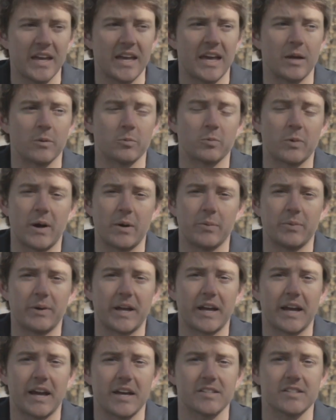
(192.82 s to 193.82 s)
And right when
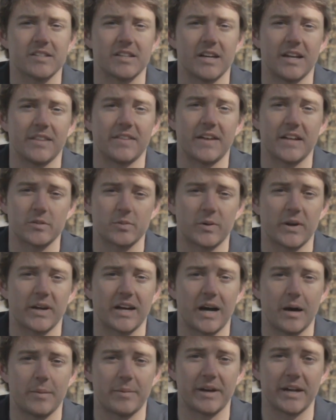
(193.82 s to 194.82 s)
I asked that, that's when I
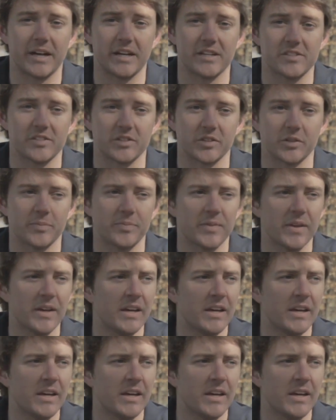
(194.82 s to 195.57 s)
got my answer.